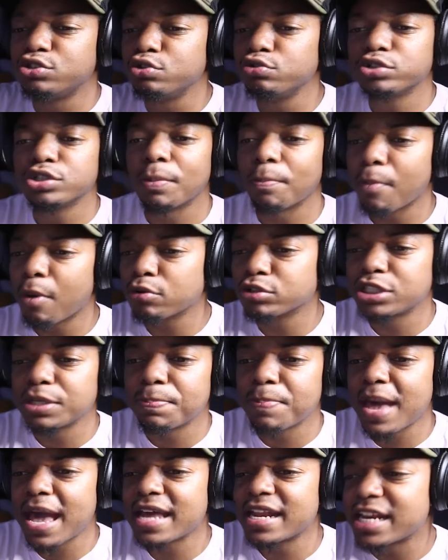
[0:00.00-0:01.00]
some
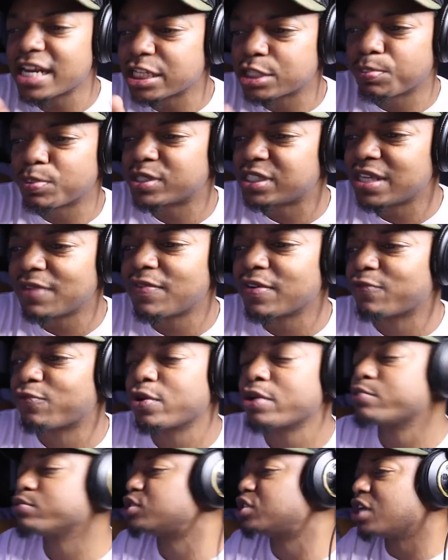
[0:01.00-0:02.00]
multi-band in a specific
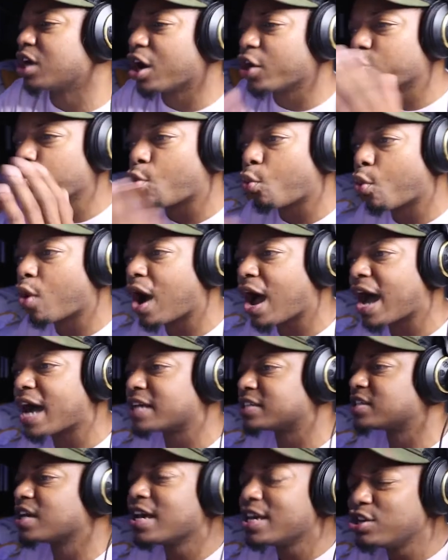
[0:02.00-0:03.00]
frequency.
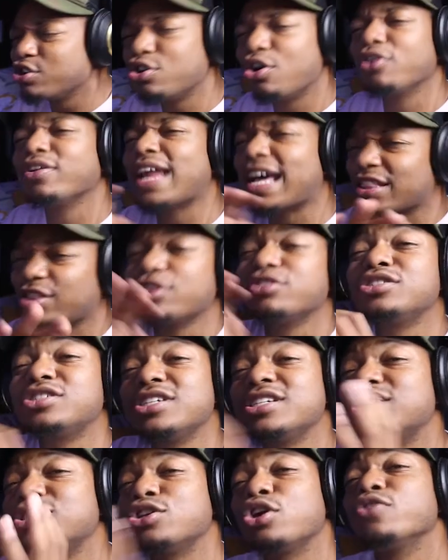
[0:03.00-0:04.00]
Otherwise, you know, like, there's
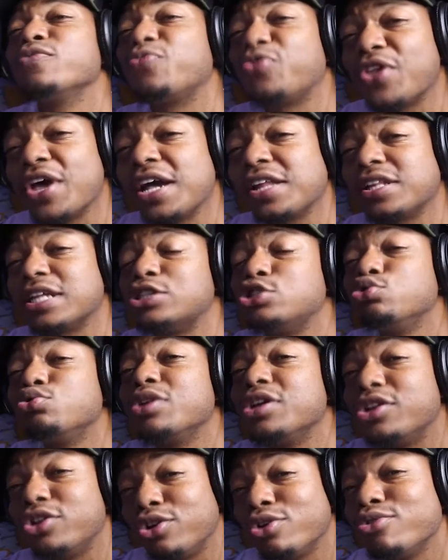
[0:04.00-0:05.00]
just certain things that you
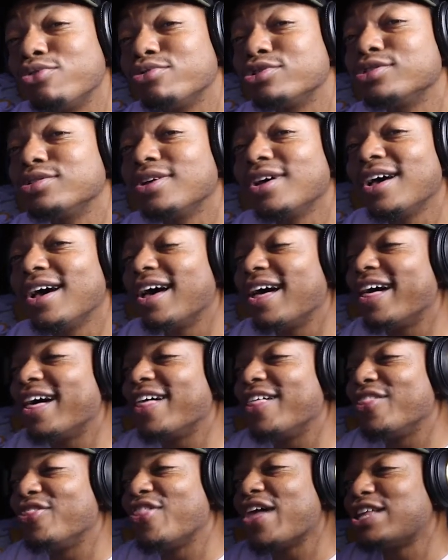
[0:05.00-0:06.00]
can do
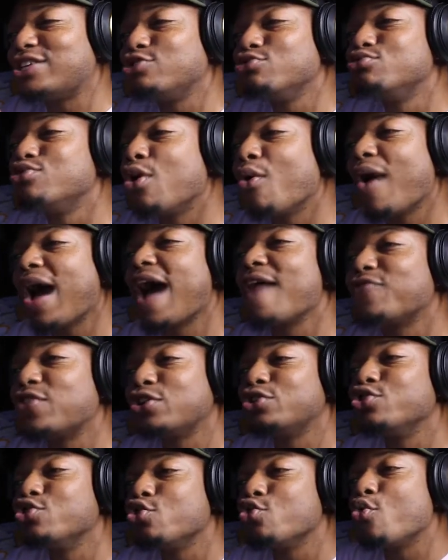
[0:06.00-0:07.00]
that you don't have to
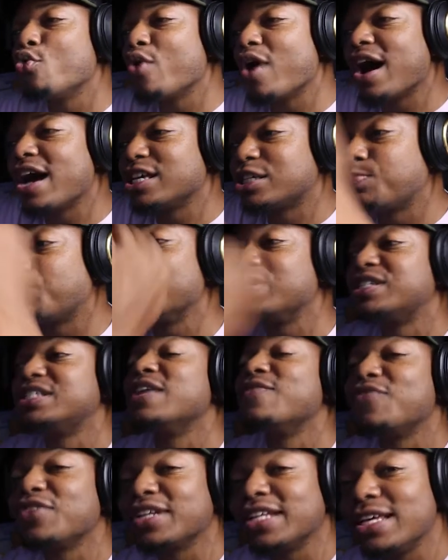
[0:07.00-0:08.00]
do
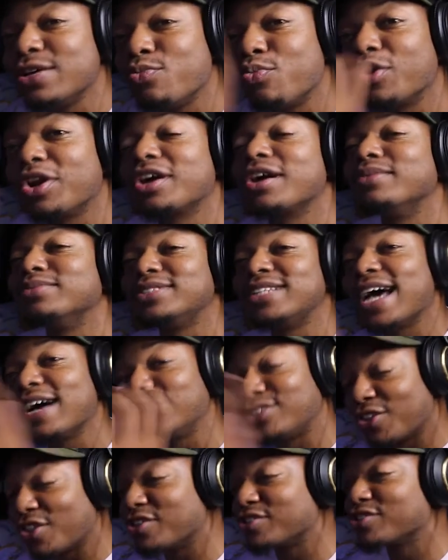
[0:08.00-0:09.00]
specifically when it comes down
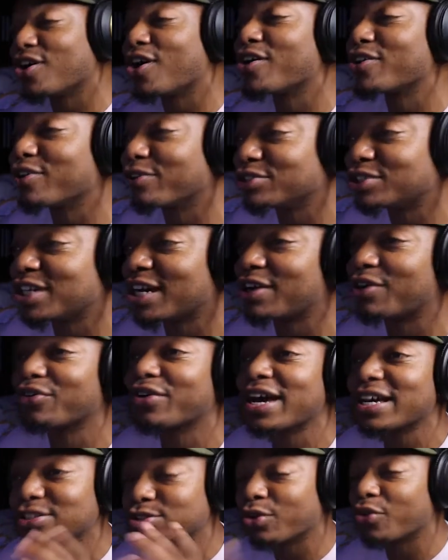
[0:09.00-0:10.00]
to this audio chain.
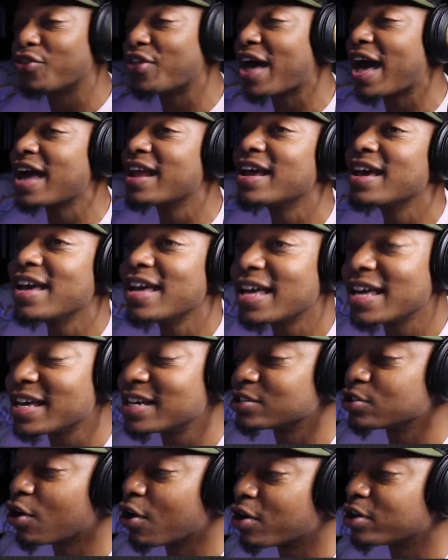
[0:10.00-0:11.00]
Okay, so that
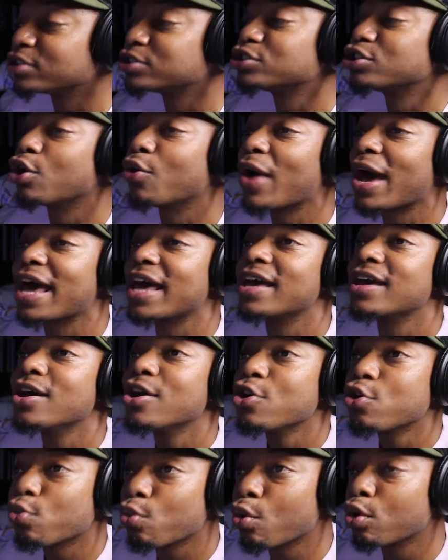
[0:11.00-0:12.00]
is also a
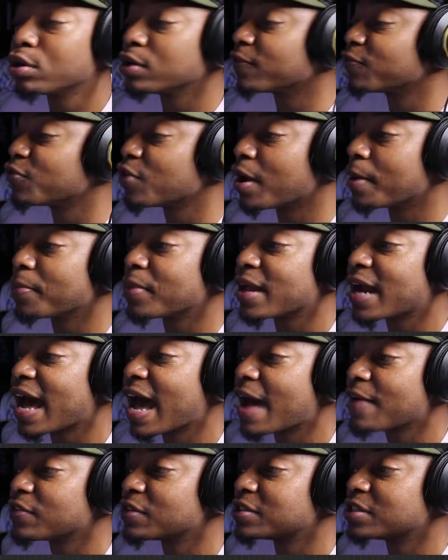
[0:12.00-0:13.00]
rule of thumb that I
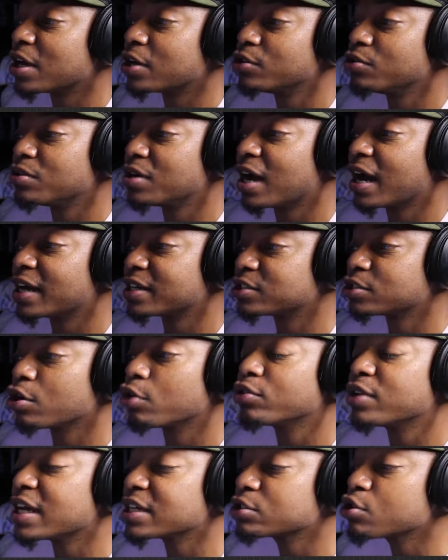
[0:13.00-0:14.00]
have to tell you guys. So
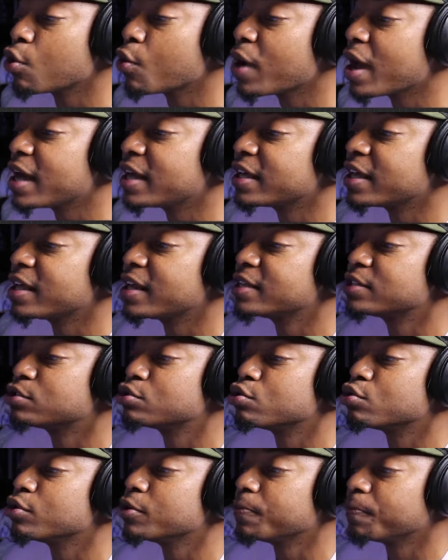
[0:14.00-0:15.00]
let's go ahead and get
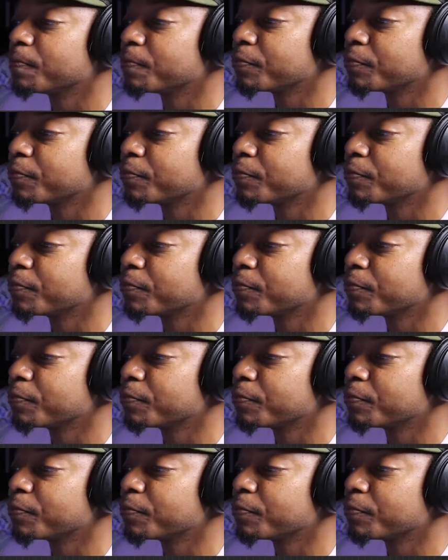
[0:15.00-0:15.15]
into it,